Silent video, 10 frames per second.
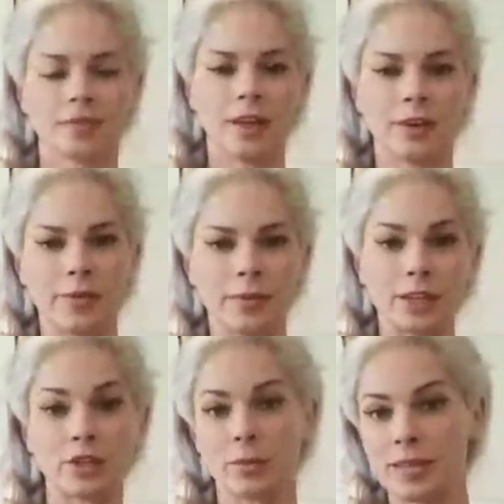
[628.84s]
Okay, I'm going
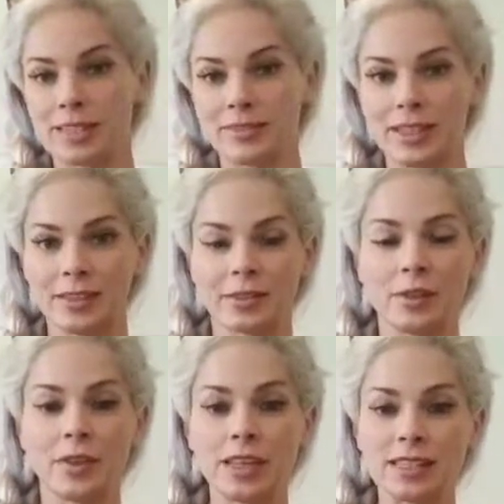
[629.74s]
to shrink myself down.
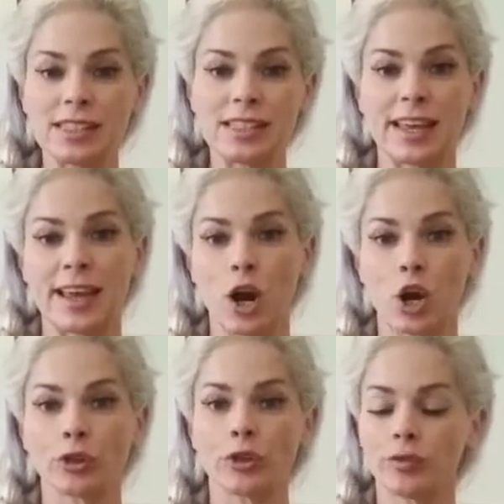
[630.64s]
So this is the King
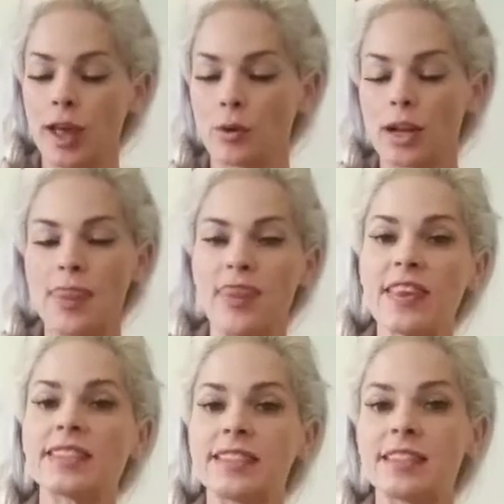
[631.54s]
Arthur flour, and
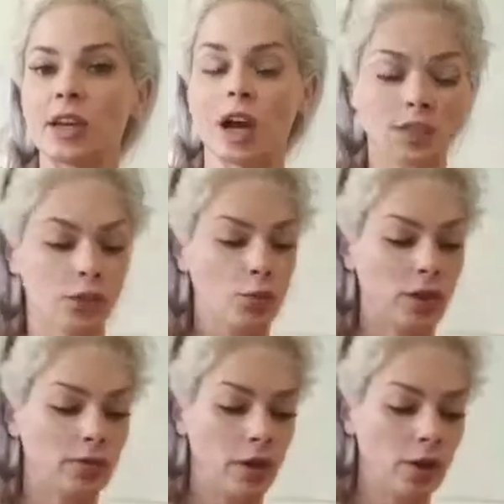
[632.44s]
this is the Costco
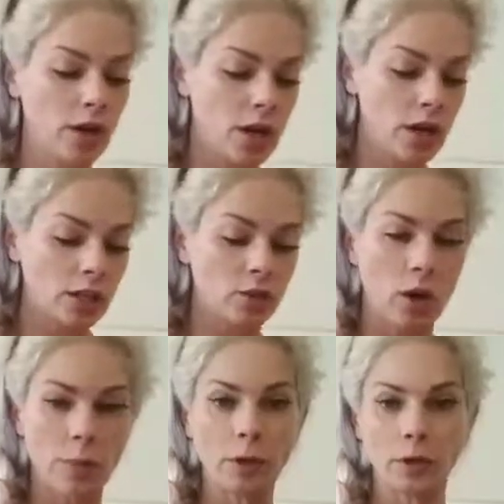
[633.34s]
bread flour. So
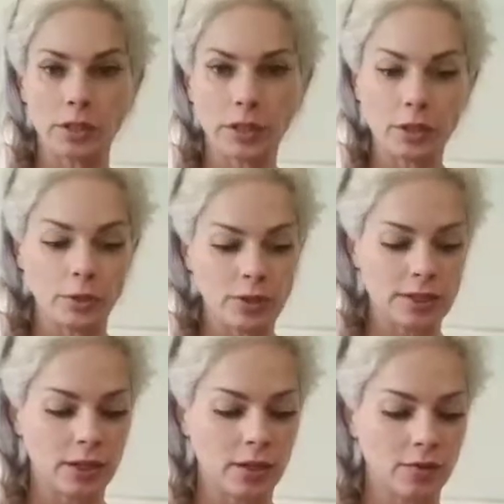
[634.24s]
what I'm going to do
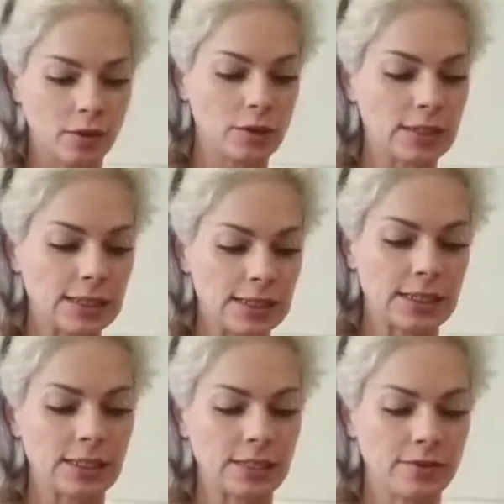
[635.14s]
is cut a few
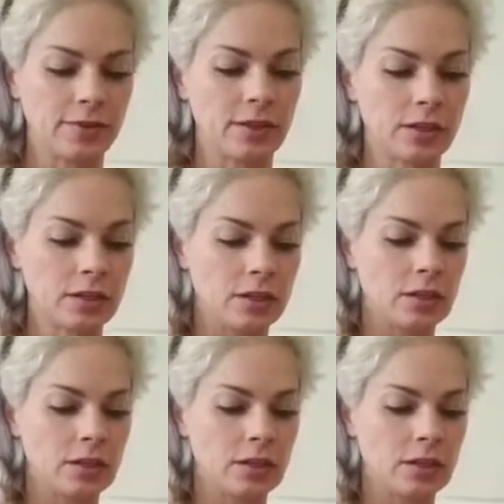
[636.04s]
slices off of here.